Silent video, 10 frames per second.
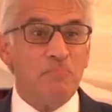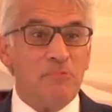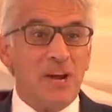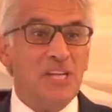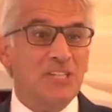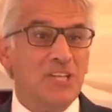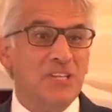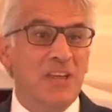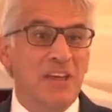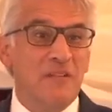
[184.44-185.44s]

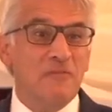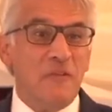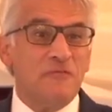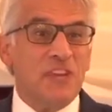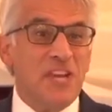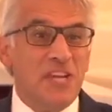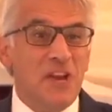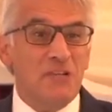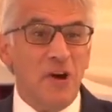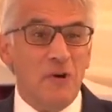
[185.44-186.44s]
brazen
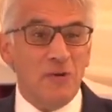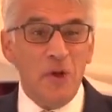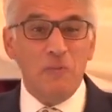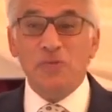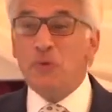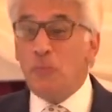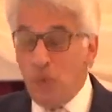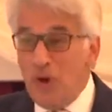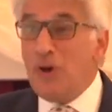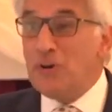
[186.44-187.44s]
15-year-old with the
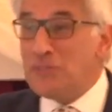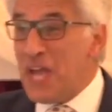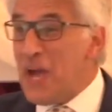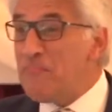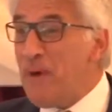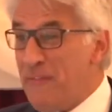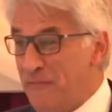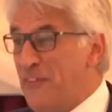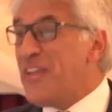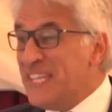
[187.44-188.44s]
world at my
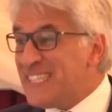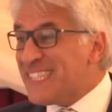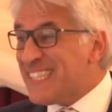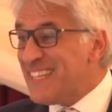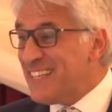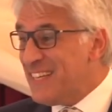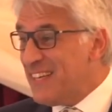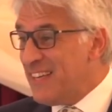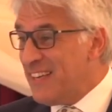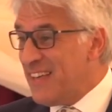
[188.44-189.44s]
feet,
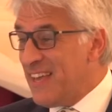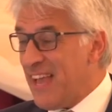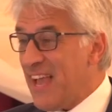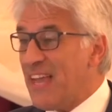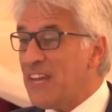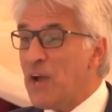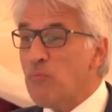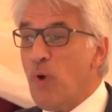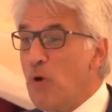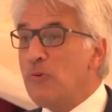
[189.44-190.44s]
and I
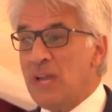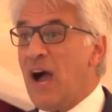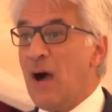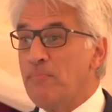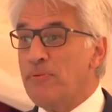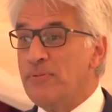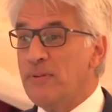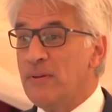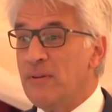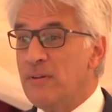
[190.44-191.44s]
woke up
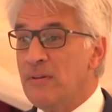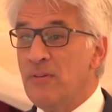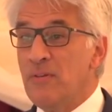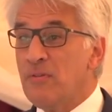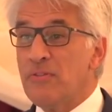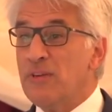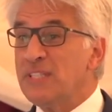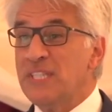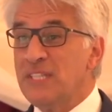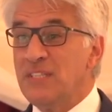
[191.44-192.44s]
a
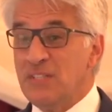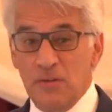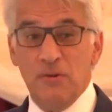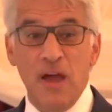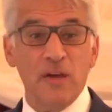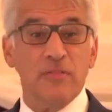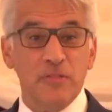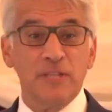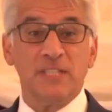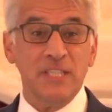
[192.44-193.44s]

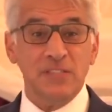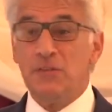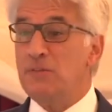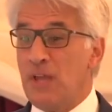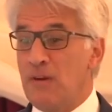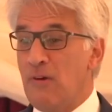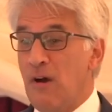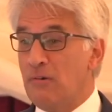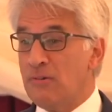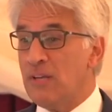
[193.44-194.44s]

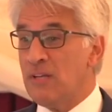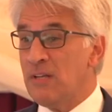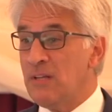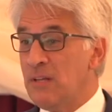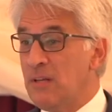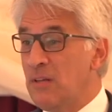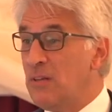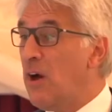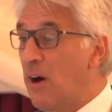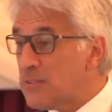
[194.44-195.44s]
32-year-old
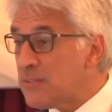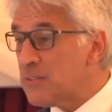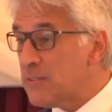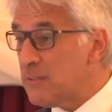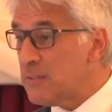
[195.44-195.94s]
lost."